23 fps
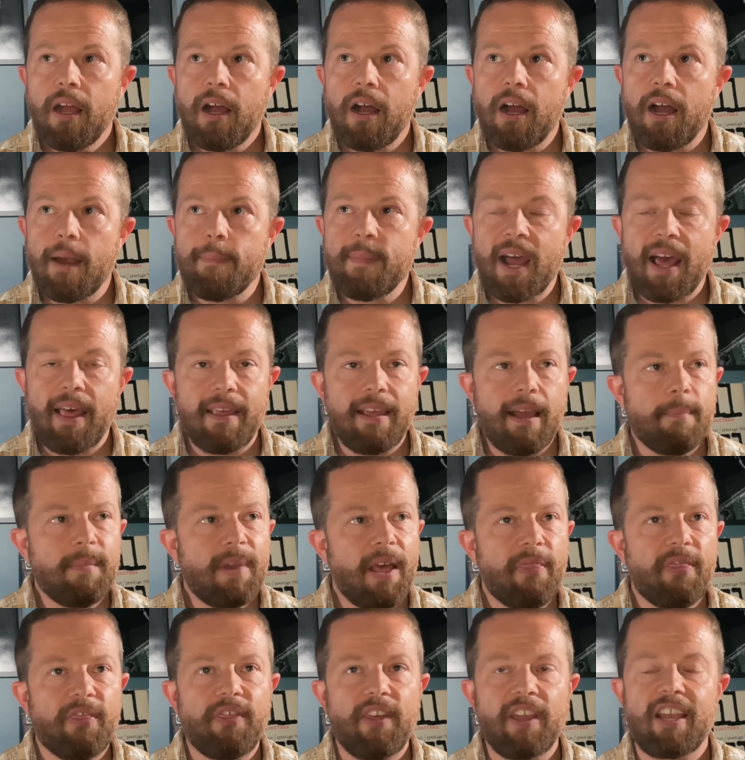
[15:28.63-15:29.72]
I'm not I'm
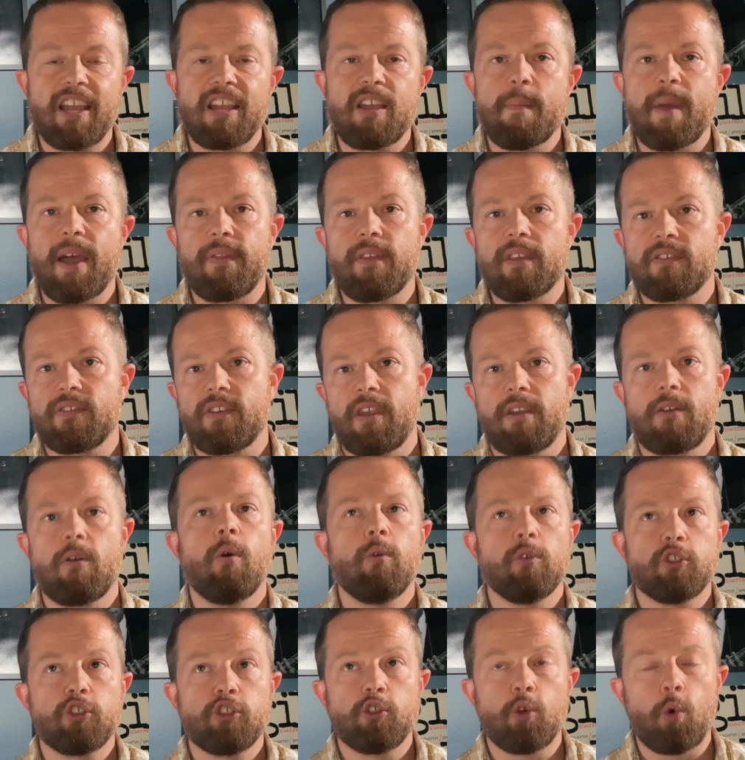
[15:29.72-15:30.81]
not thinking about this like
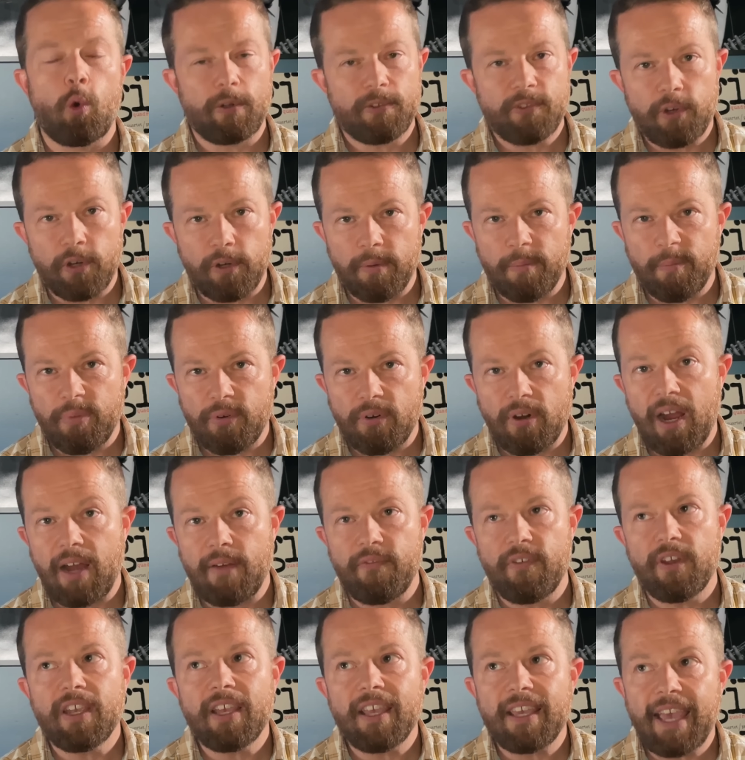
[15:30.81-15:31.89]
whole short-term
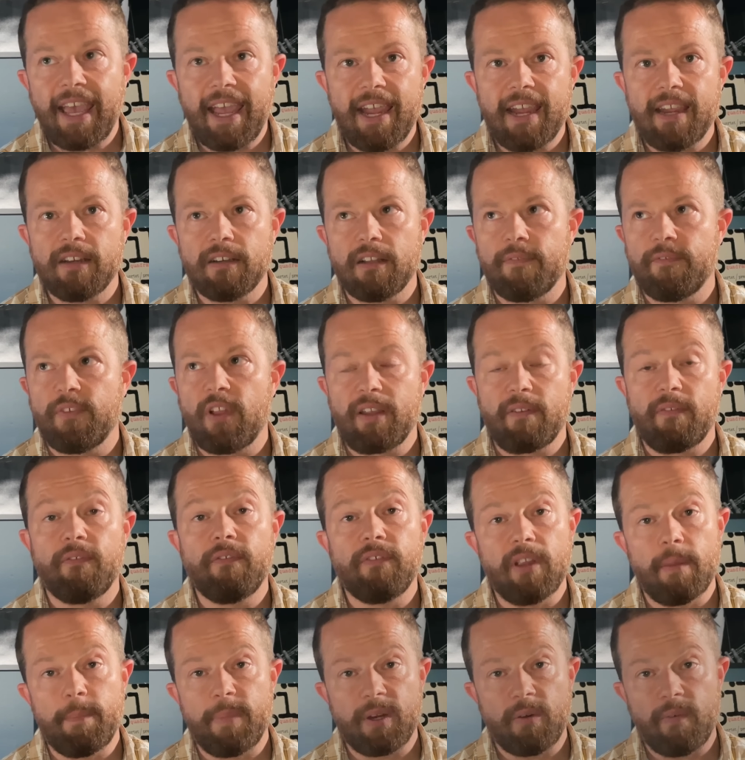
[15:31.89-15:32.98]
profit gain of like
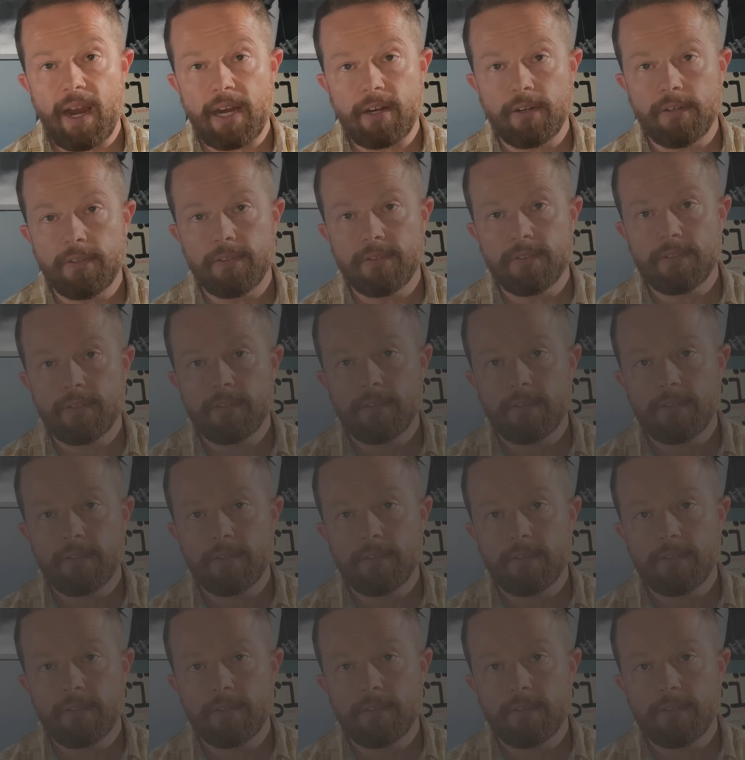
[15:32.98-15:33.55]
flipping records.